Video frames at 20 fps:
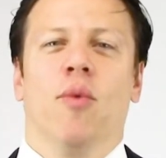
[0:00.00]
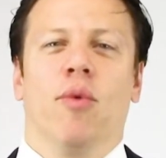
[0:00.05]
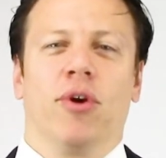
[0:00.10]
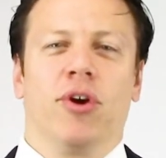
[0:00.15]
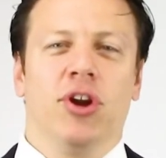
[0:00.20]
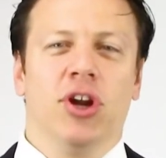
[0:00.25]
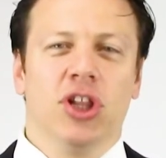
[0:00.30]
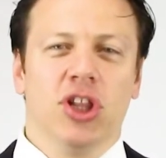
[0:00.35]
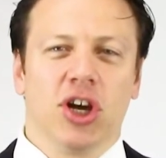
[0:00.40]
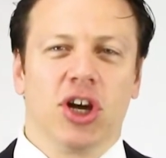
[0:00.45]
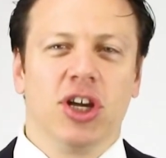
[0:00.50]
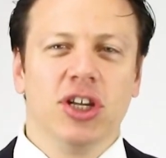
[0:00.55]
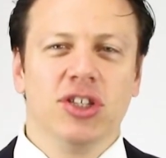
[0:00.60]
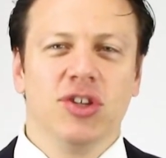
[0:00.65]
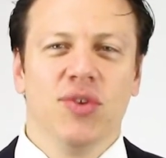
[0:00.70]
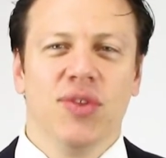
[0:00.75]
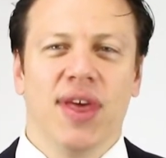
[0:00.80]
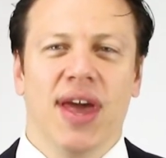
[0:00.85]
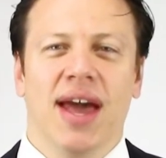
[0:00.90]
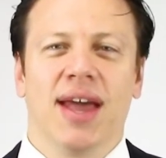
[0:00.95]
We're going to look
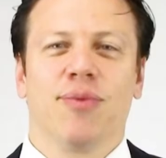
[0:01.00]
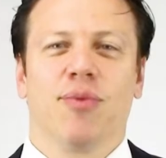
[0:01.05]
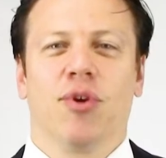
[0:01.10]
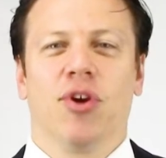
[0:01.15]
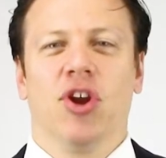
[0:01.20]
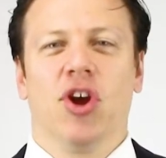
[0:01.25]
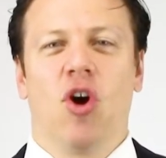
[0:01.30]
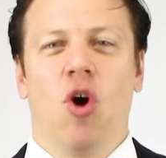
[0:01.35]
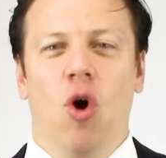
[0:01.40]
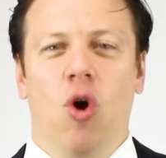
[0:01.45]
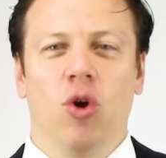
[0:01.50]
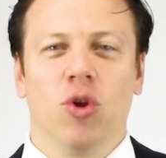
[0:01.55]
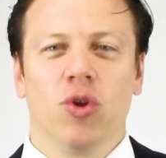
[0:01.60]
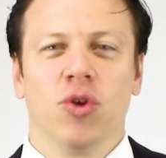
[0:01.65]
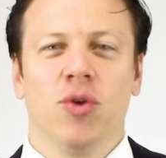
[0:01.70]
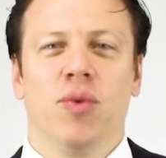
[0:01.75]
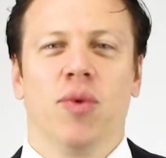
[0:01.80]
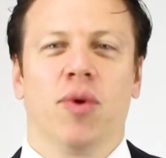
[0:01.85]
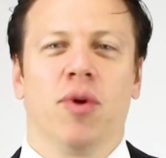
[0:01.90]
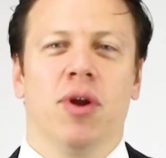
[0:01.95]
into that. We're going to call
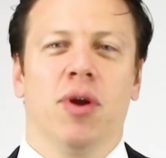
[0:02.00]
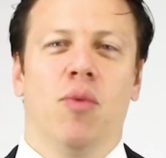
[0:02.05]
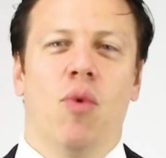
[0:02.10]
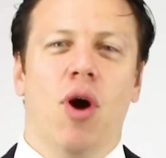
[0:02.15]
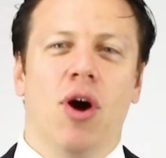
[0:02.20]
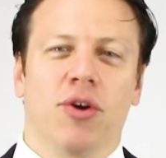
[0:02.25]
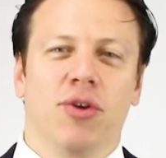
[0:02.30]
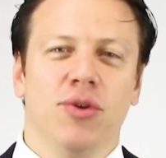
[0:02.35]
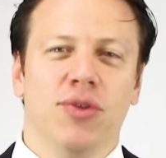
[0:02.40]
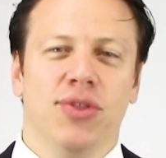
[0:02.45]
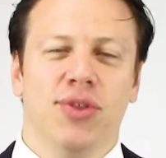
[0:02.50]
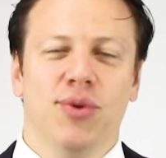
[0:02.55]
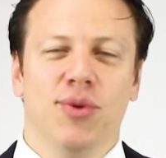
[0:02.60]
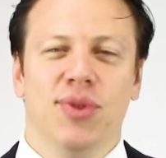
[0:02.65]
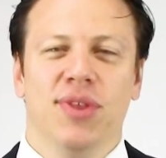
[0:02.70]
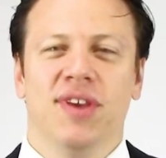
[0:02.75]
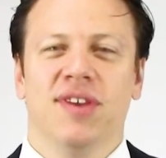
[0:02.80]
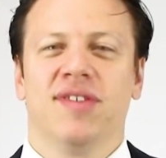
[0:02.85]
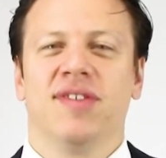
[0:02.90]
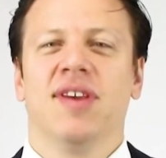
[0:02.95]
you. We're going to walk you
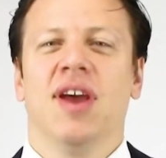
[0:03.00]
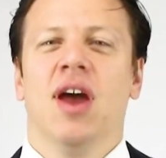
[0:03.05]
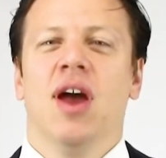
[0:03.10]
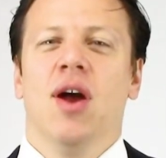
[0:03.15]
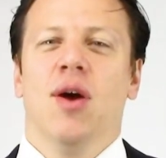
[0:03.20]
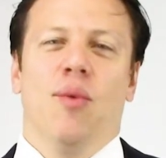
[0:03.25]
through this.